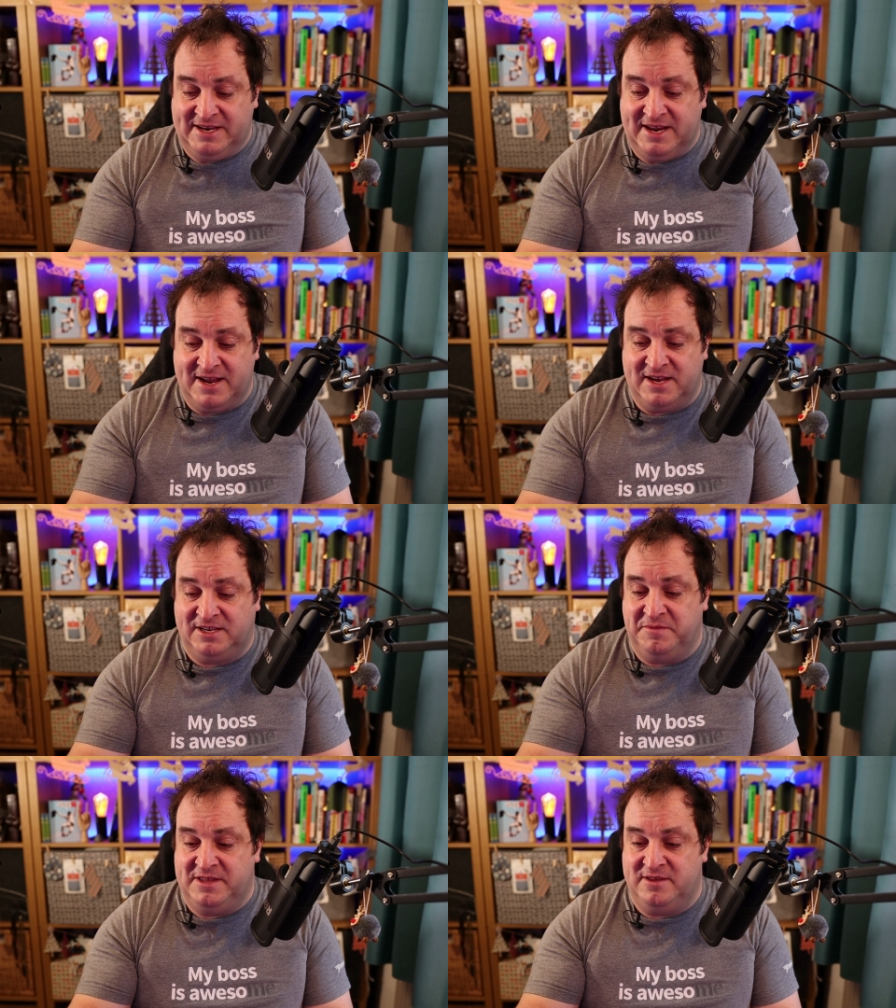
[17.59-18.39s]
did
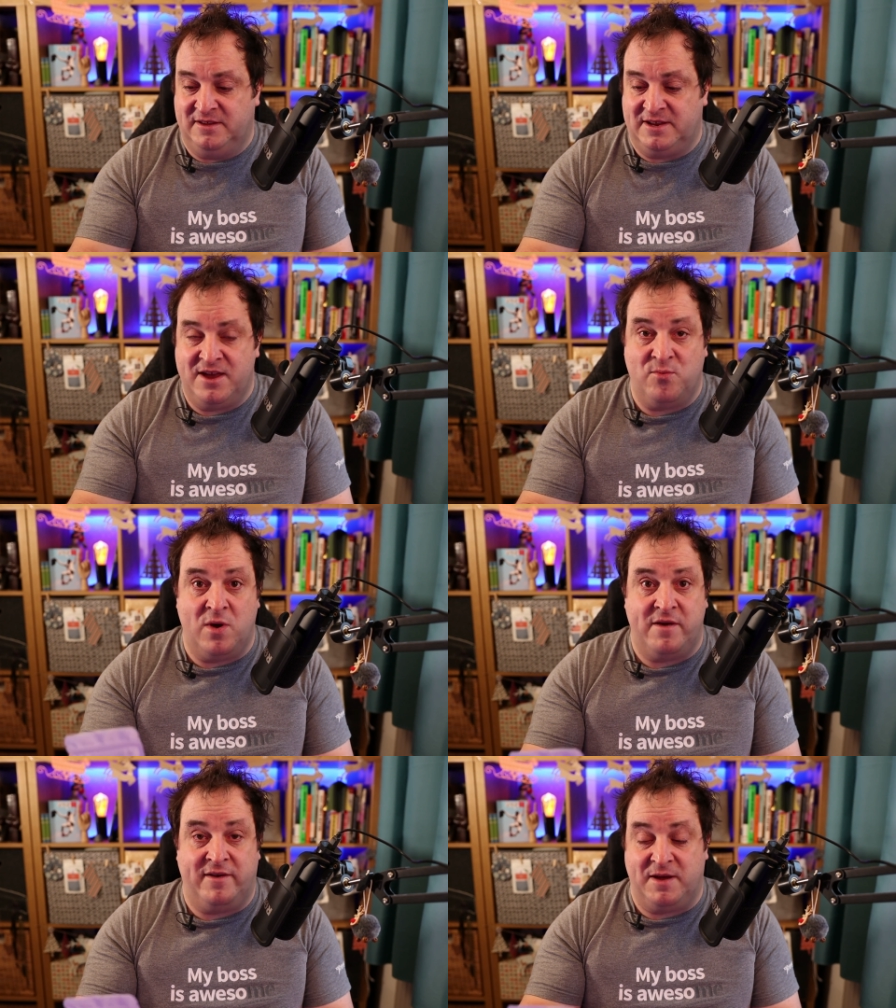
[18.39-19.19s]
ask me the other day
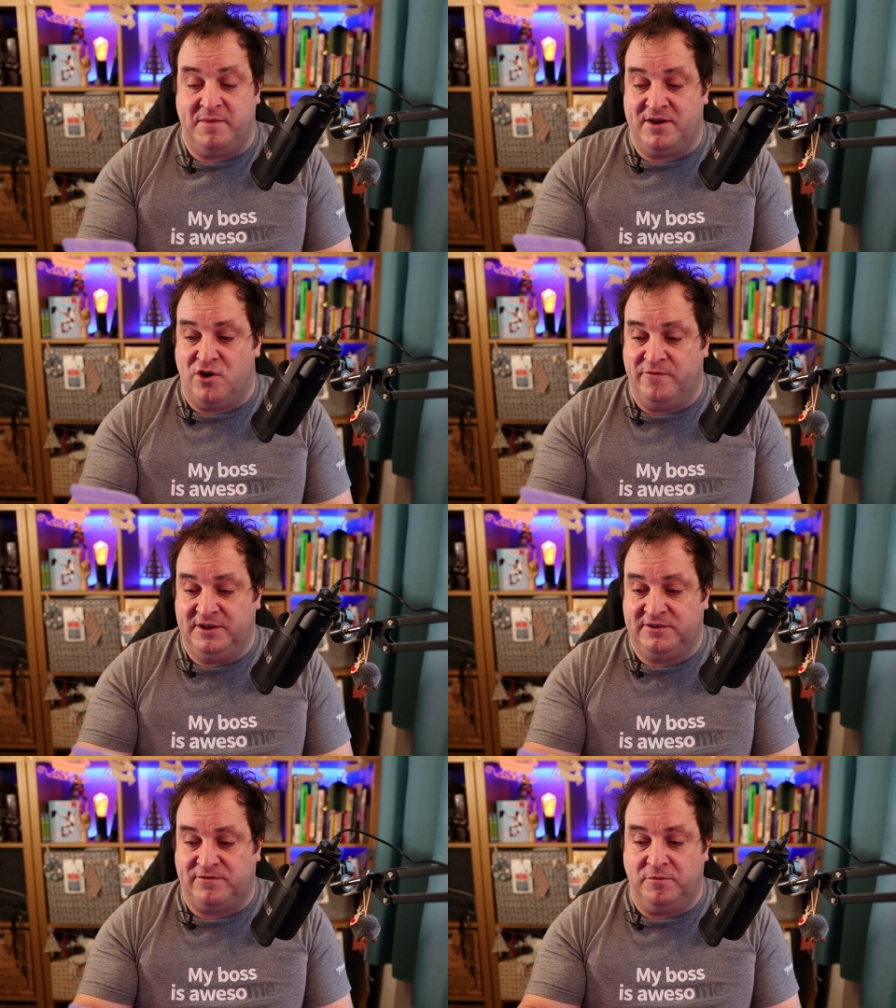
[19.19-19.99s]
where I get my
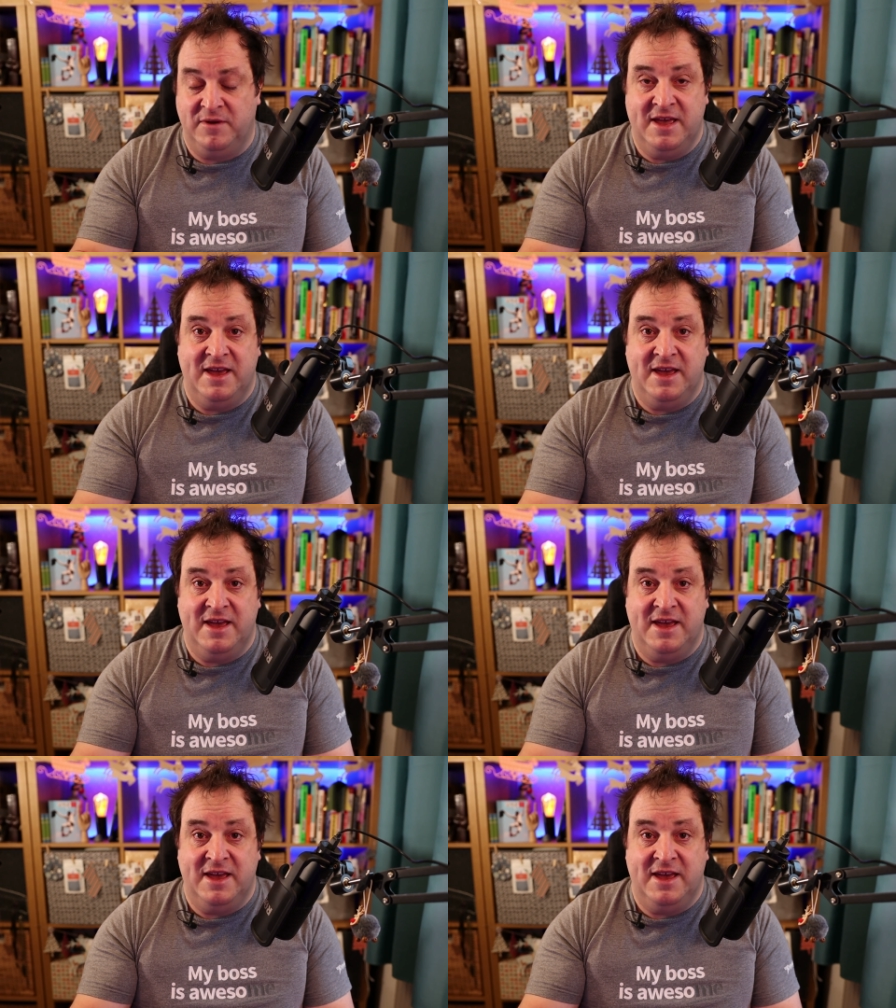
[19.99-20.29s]
coffees from.